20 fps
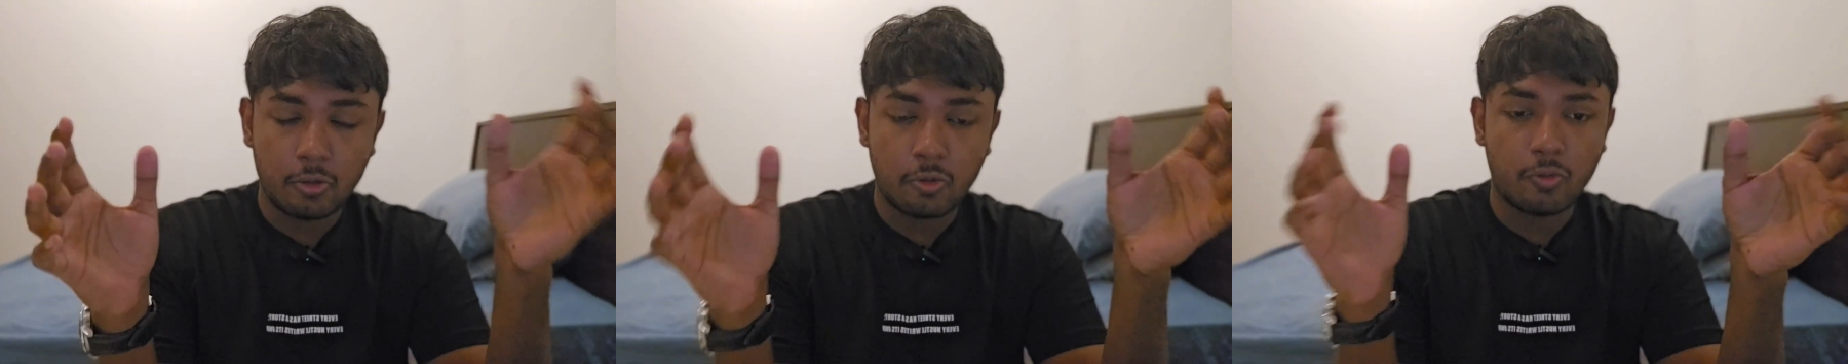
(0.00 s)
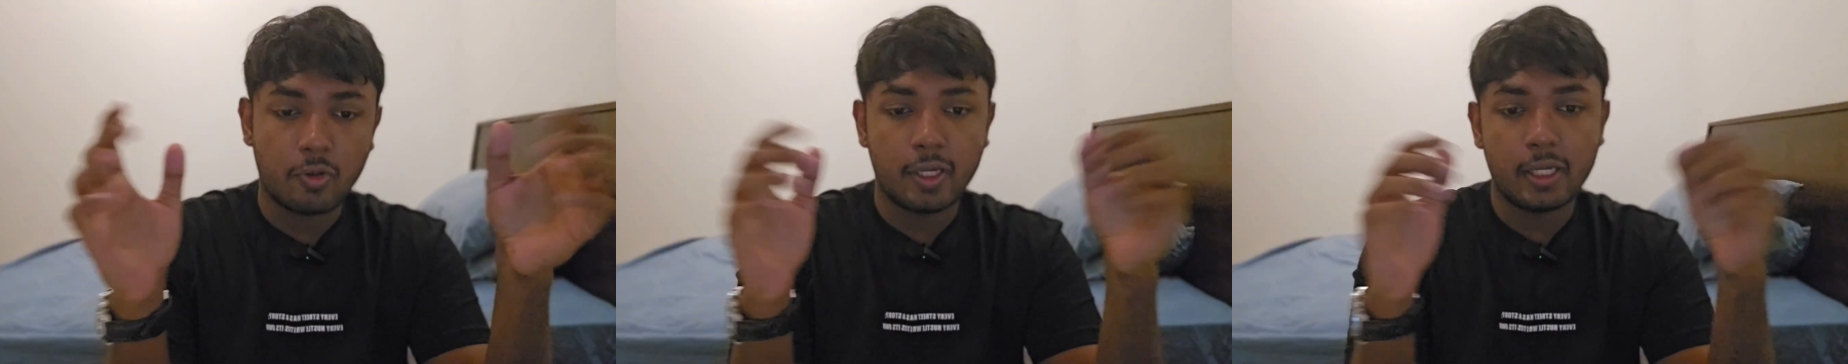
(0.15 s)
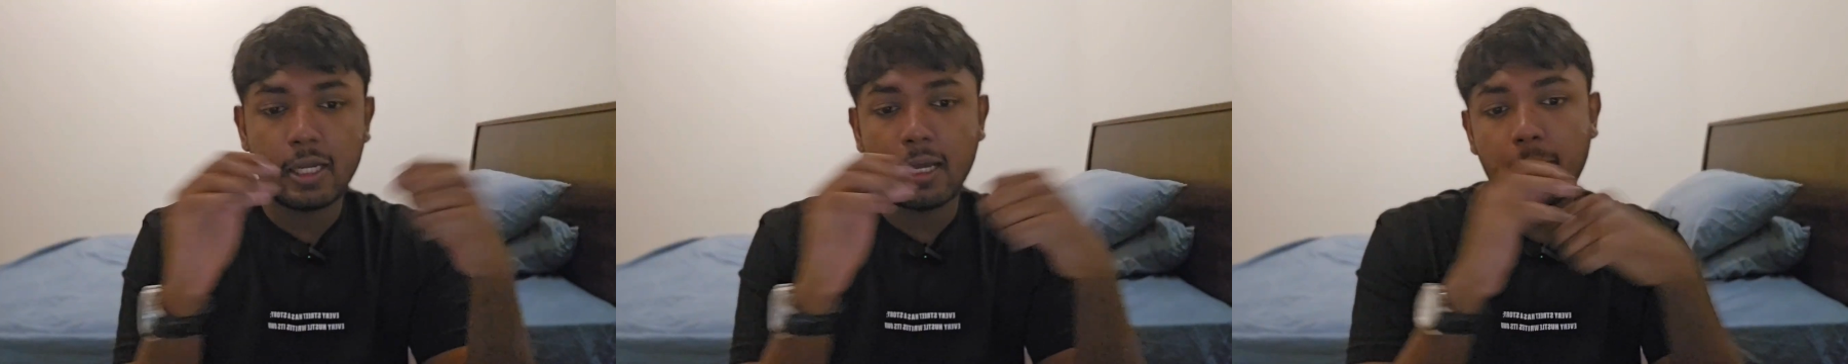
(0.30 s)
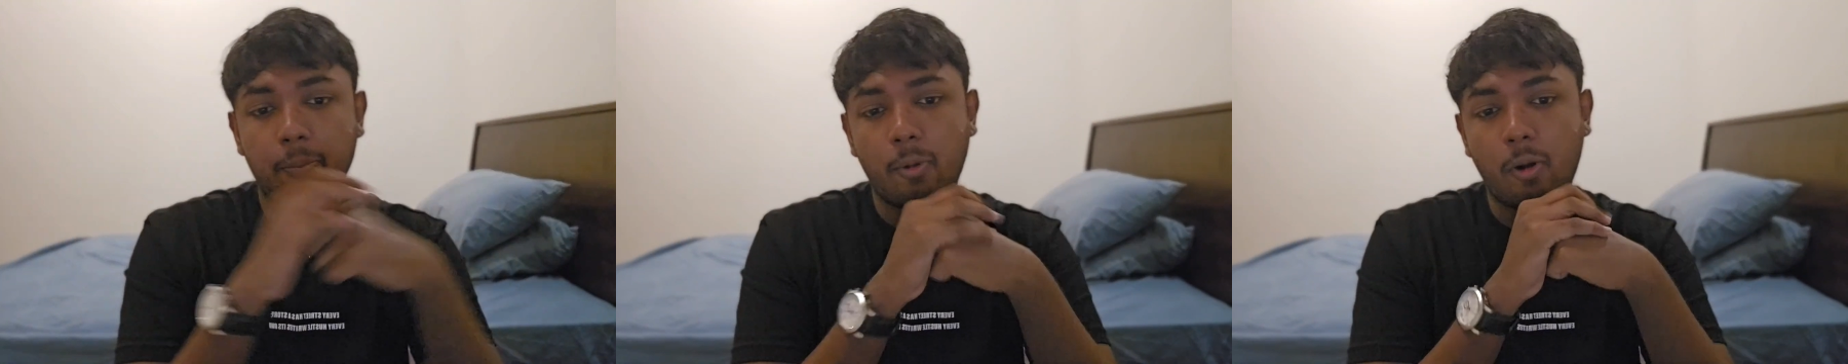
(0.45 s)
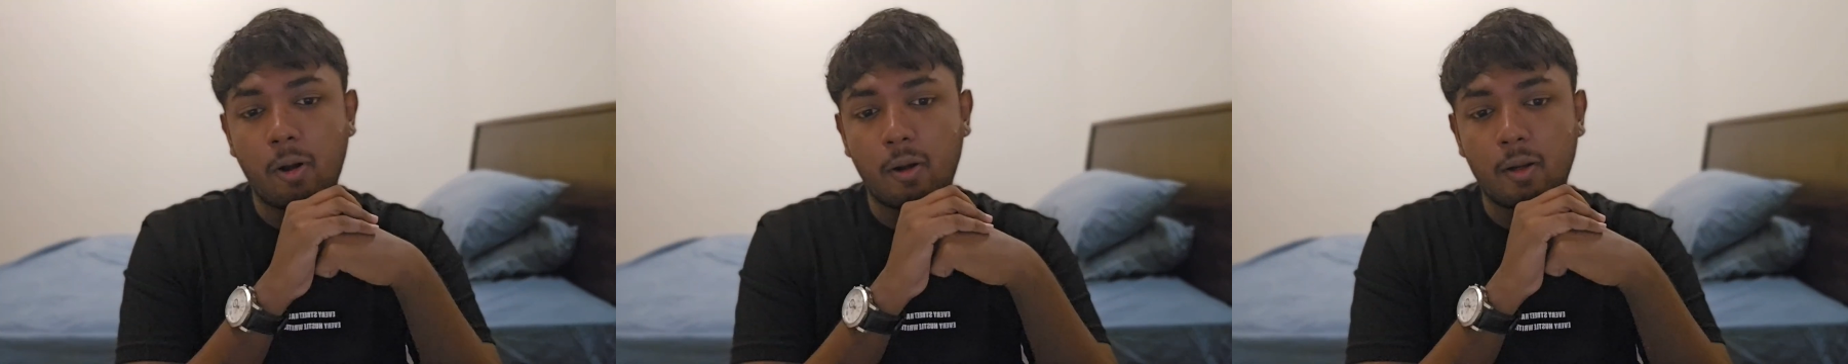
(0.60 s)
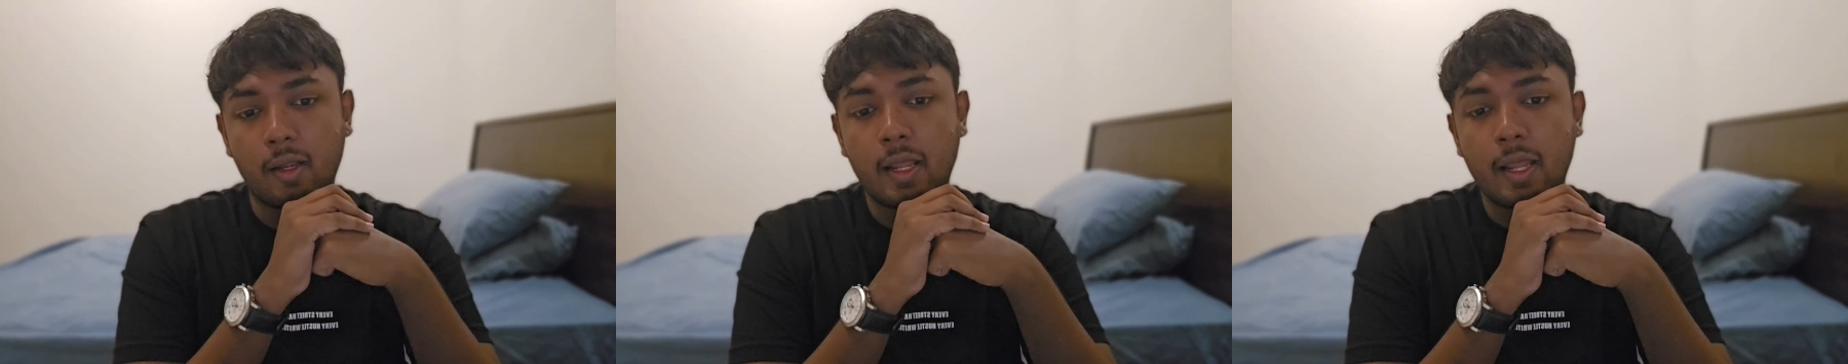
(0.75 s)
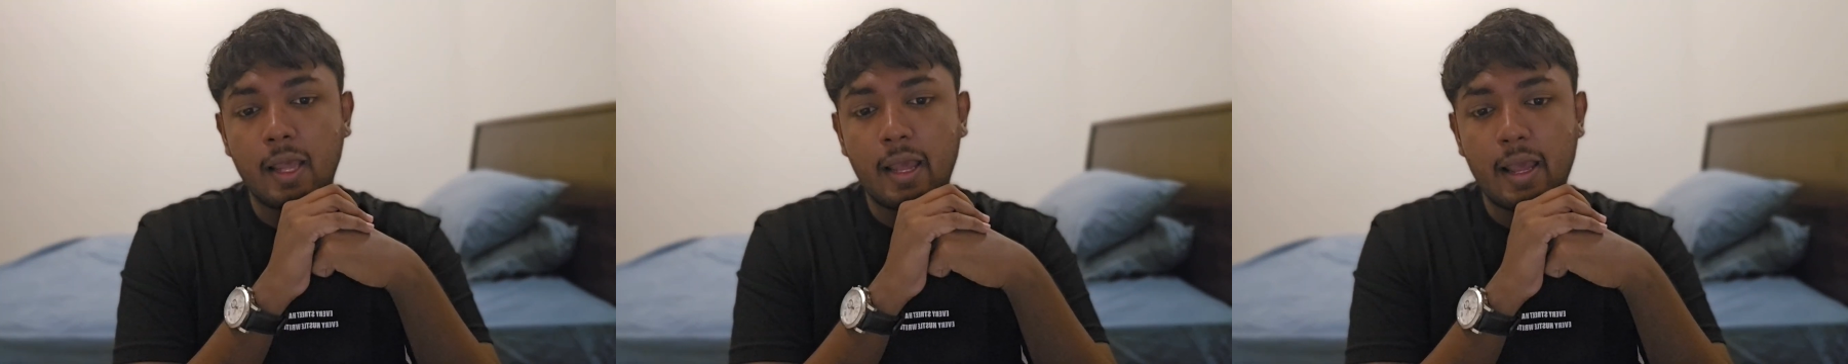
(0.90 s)
to read up
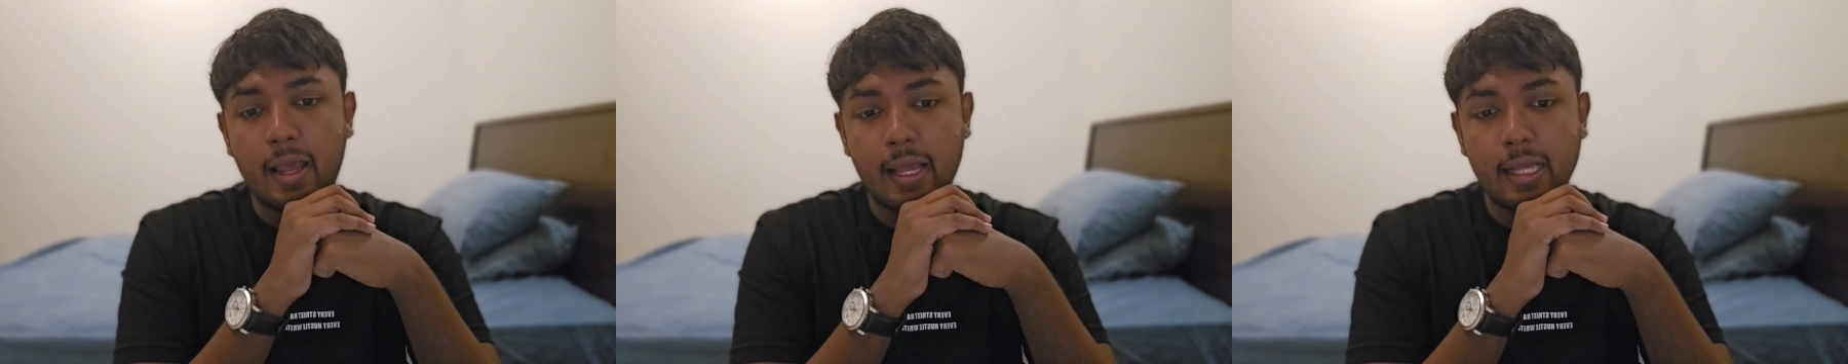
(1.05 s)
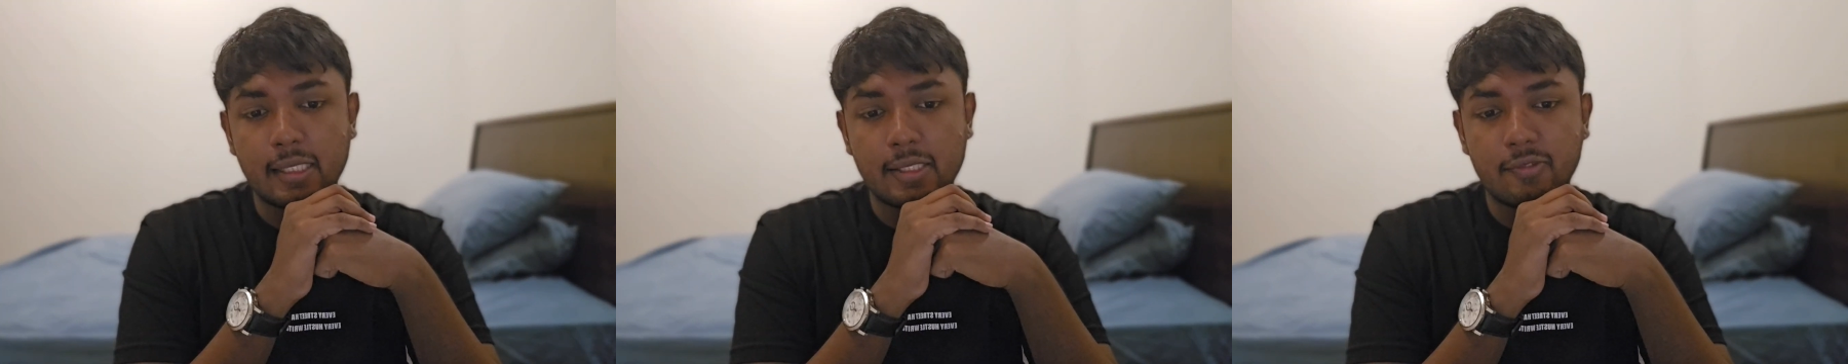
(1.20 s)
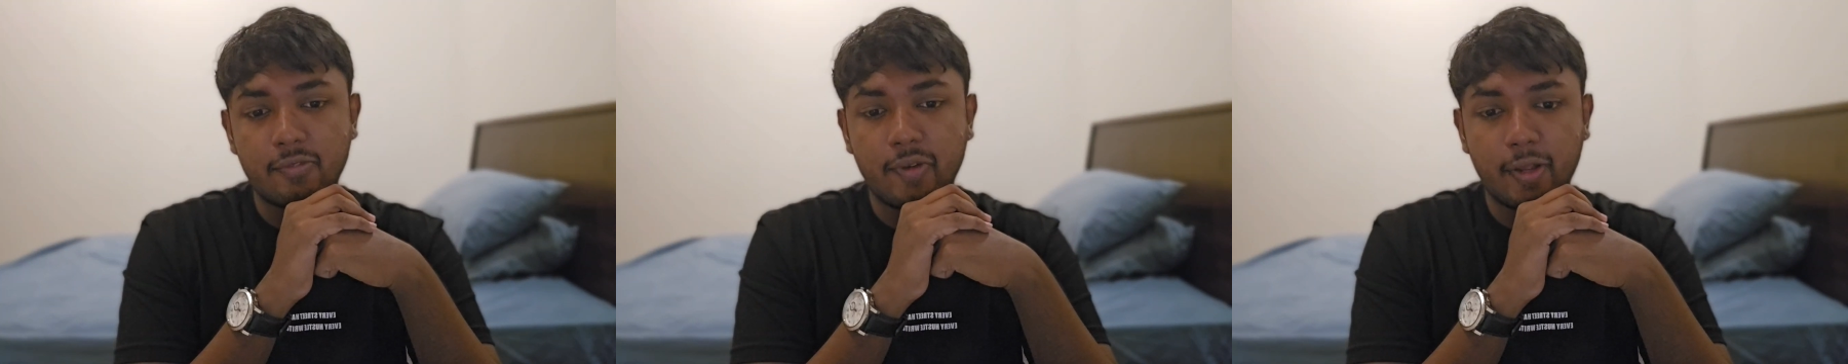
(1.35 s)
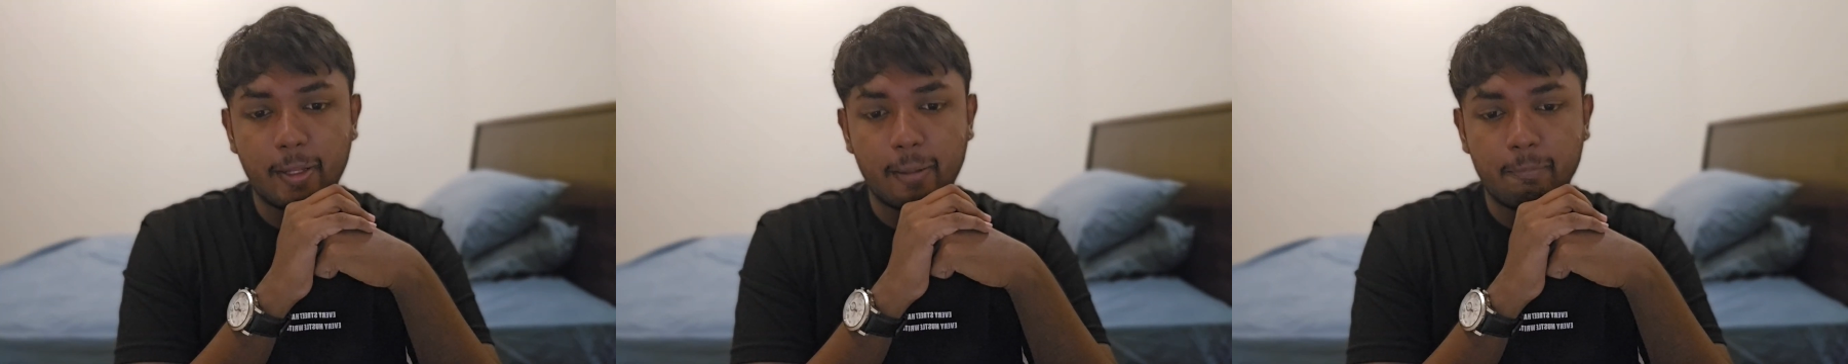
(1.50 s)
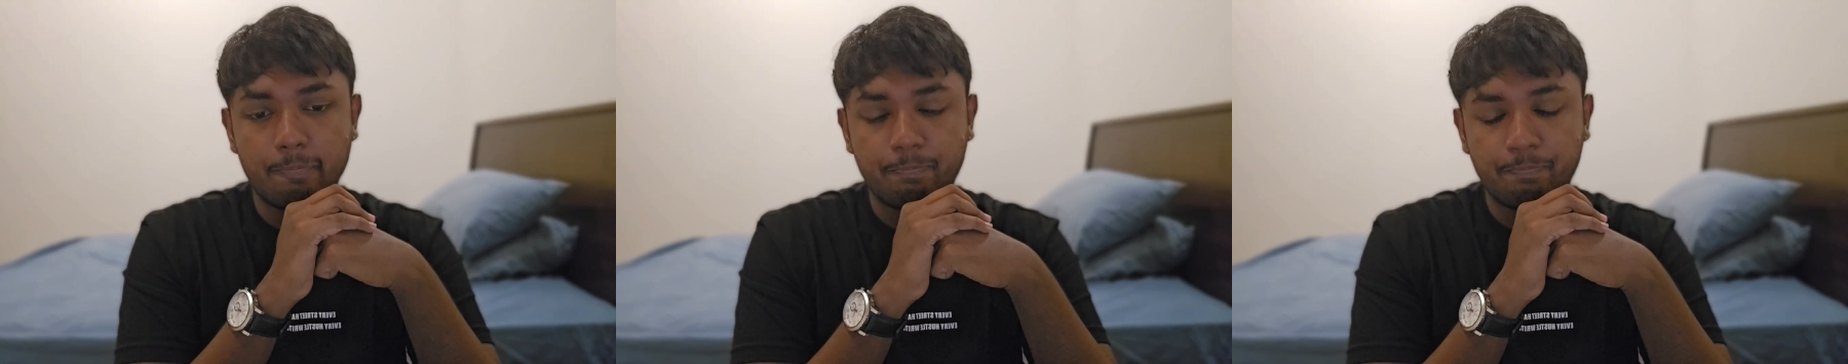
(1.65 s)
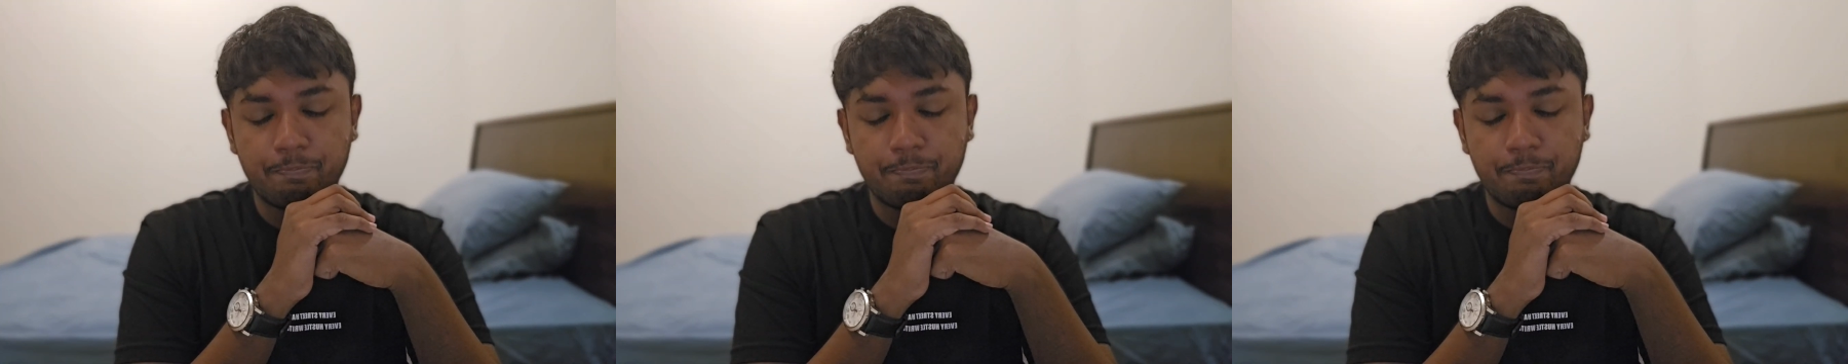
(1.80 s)
on as well.